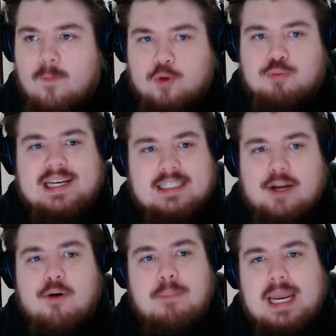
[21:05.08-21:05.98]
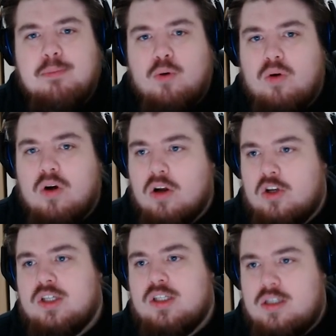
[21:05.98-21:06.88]
which means there are people who
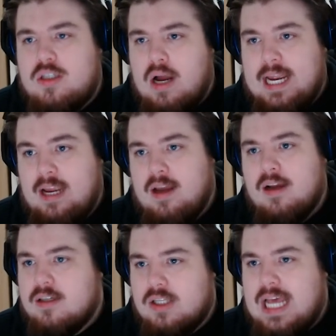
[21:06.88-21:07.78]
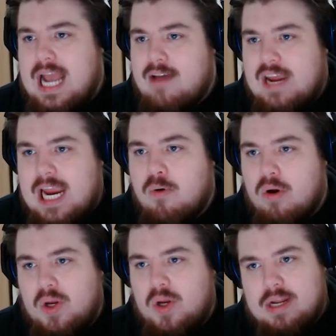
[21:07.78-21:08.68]
can't just die. So they have
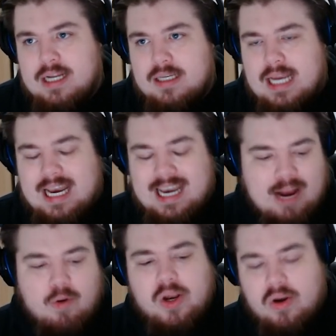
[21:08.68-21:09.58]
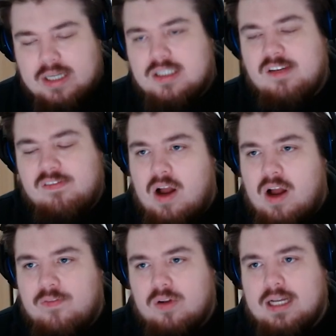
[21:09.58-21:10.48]
hero units, and hero unit
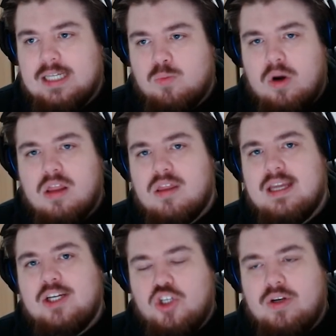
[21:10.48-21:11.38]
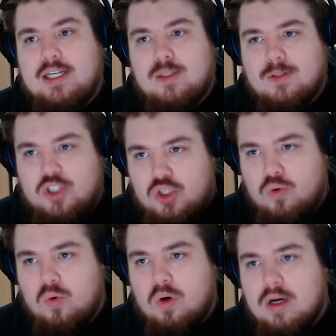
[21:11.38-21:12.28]
survival is one of the things you need to
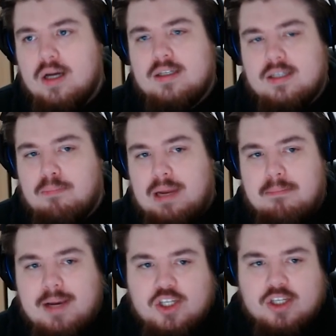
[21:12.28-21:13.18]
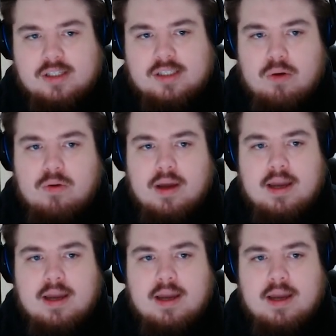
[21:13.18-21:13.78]
ensure to complete missions. So